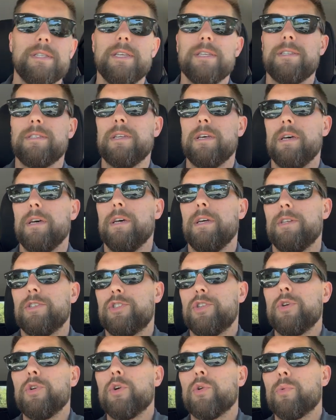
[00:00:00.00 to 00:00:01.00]
this
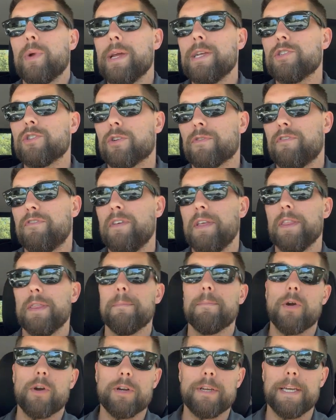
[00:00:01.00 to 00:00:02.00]
Tudor Ranger fit in the
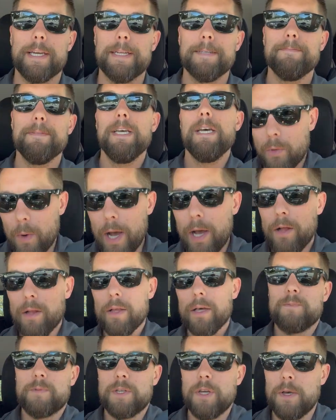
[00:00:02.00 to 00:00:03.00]
market? Well,
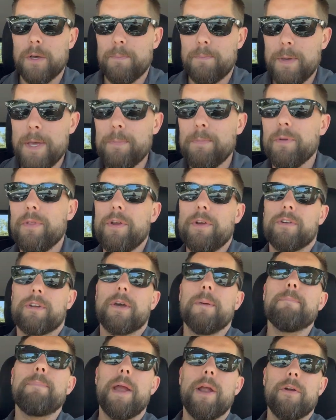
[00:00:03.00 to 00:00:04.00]
to people that are
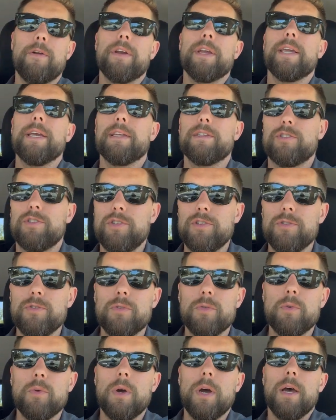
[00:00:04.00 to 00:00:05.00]
comparing it
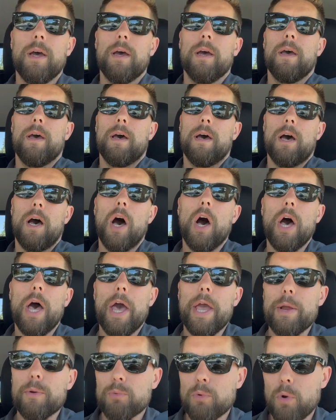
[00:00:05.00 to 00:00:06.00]
to
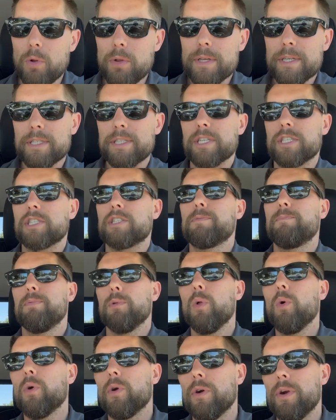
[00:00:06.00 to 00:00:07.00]
a Rolex
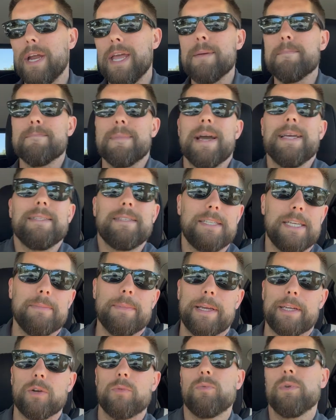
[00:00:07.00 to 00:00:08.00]
Explorer, it might seem
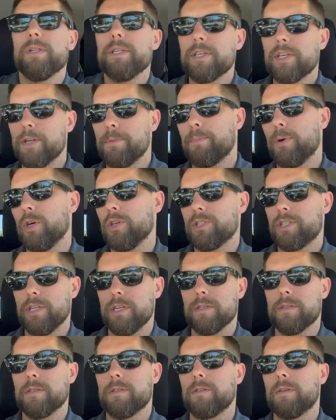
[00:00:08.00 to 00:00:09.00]
like a really good
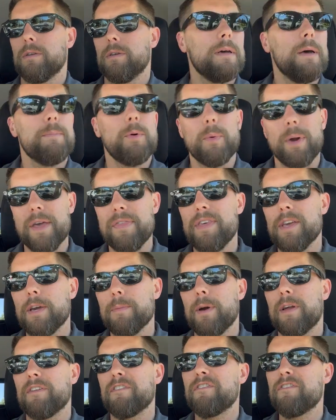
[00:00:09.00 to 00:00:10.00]
purchase. But when I think
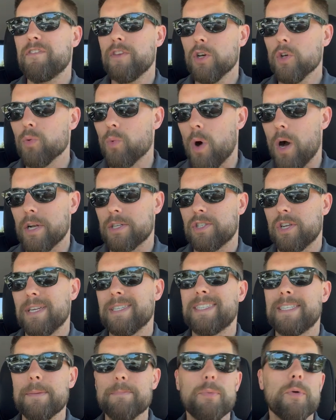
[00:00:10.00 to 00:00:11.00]
about a field watch, a
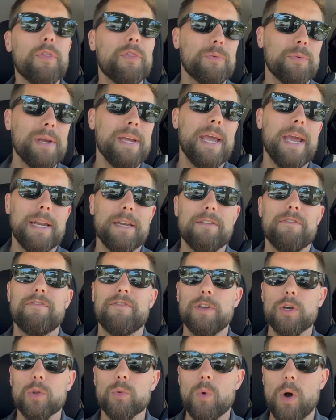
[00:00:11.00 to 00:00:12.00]
simple three-handed
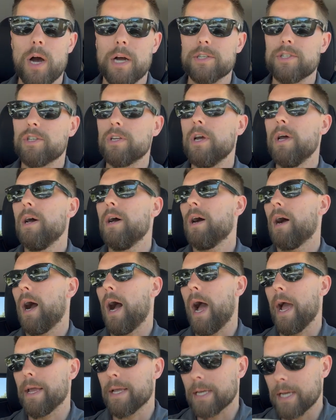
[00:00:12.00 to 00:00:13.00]
field watch,
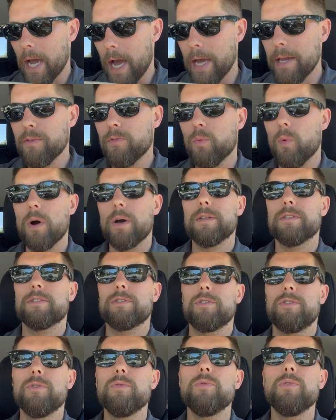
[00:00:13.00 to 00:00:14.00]
I kind of want
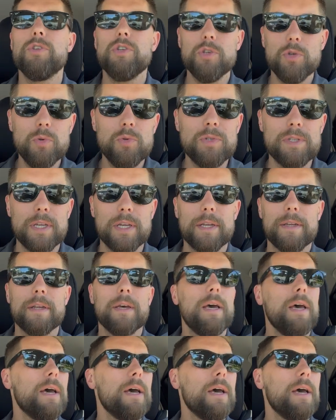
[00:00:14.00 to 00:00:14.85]
to use it